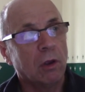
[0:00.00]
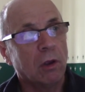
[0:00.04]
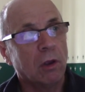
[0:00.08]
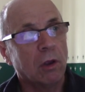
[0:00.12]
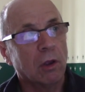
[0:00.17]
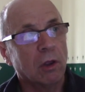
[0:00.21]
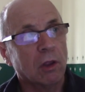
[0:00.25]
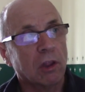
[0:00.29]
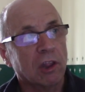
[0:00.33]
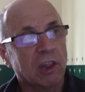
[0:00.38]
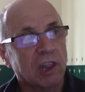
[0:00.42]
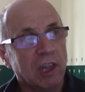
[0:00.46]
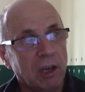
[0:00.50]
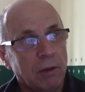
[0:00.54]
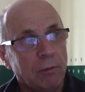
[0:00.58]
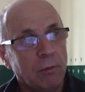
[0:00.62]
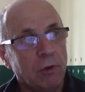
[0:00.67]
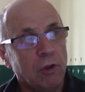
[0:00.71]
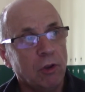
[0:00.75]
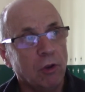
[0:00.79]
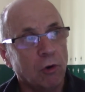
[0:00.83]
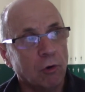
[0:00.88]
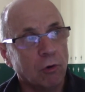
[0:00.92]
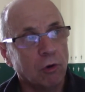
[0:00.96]

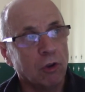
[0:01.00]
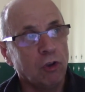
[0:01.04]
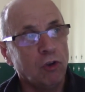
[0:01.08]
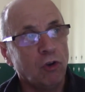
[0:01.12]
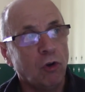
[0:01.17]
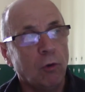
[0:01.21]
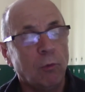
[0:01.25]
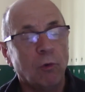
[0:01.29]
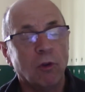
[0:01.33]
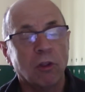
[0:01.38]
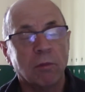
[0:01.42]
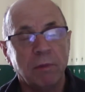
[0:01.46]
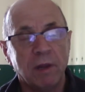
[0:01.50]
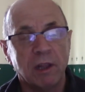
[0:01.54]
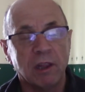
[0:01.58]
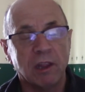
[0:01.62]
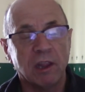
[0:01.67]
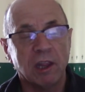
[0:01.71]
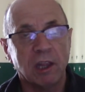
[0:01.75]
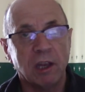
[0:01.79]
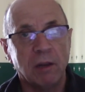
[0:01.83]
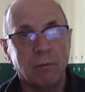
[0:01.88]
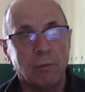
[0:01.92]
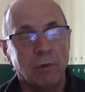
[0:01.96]
cinnamon or a normal split
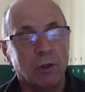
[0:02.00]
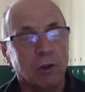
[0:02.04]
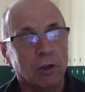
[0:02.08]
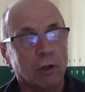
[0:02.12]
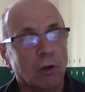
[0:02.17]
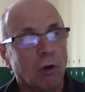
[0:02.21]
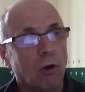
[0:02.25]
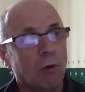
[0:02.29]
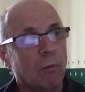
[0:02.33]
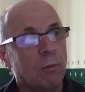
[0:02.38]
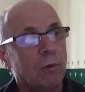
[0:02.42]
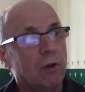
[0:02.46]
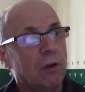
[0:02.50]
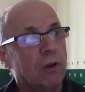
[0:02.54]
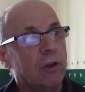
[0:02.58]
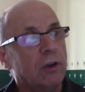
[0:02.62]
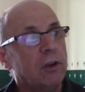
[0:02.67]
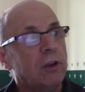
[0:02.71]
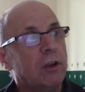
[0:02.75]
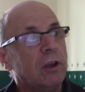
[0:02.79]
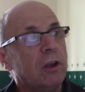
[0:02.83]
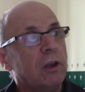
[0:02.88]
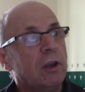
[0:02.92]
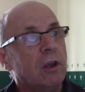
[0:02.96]
cinnamon cockbird,
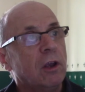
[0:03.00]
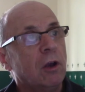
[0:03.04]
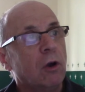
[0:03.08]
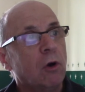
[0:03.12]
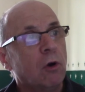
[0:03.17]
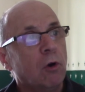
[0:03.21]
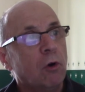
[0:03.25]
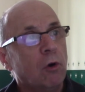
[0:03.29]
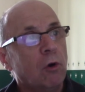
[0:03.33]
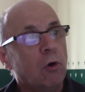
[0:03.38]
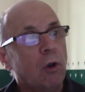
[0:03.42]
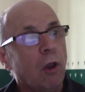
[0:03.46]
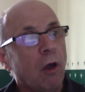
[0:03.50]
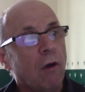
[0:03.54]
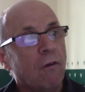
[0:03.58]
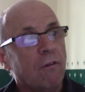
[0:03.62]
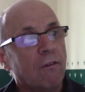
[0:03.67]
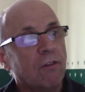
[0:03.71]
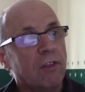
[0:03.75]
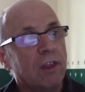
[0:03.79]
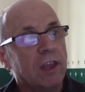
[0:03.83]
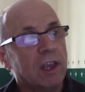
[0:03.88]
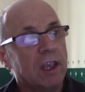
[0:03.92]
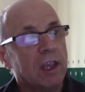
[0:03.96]
all
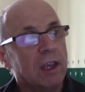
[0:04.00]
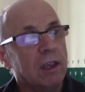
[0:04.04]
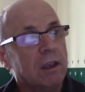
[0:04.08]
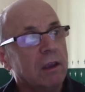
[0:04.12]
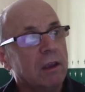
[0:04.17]
of the